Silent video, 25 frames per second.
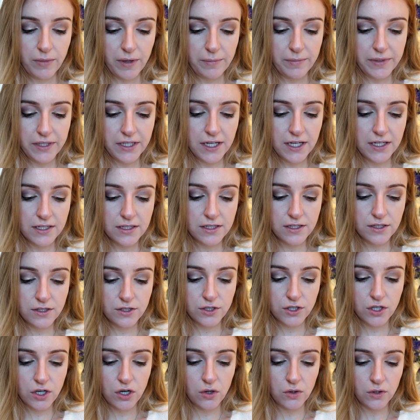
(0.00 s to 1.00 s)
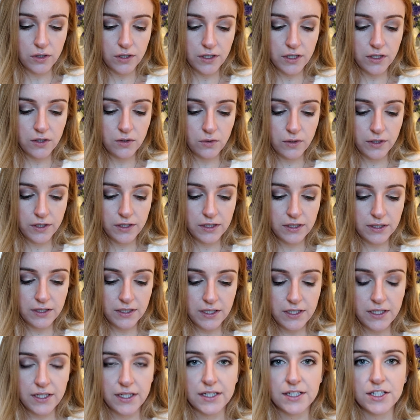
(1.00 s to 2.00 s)
But because there's coconut oil
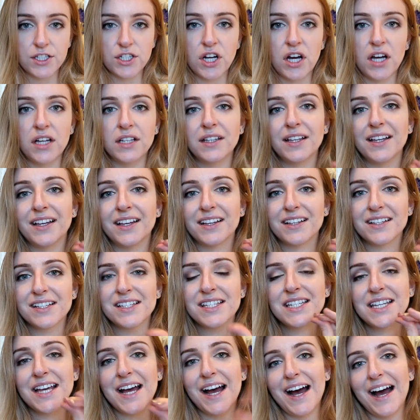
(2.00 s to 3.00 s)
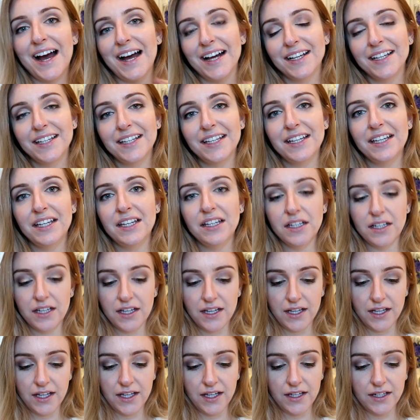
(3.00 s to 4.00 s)
in it, it's not like tacky
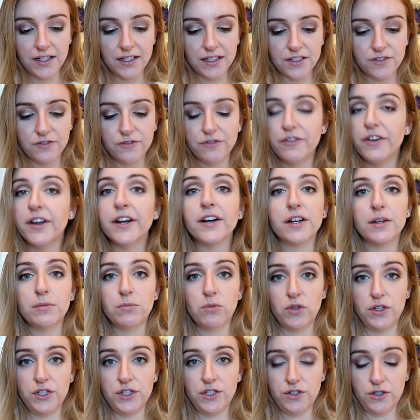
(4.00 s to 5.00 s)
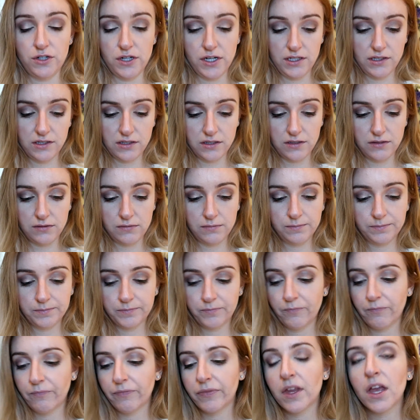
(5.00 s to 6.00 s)
and it's very moisturizing.
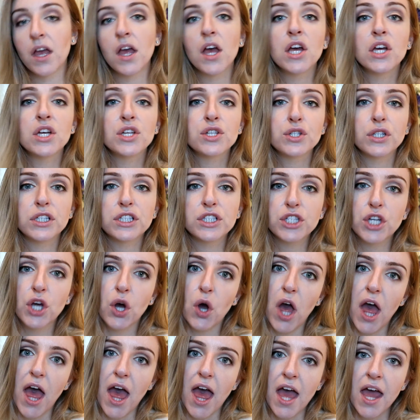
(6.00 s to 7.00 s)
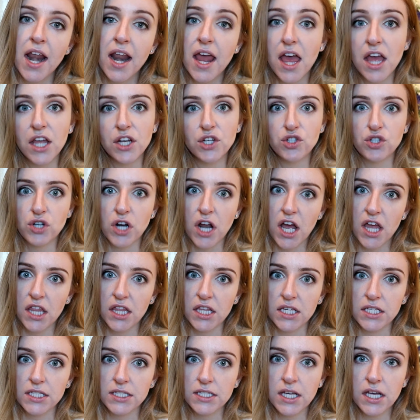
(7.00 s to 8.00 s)
So let's go ahead and try
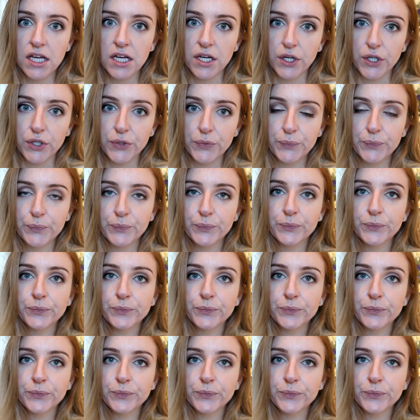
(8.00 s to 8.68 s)
this out.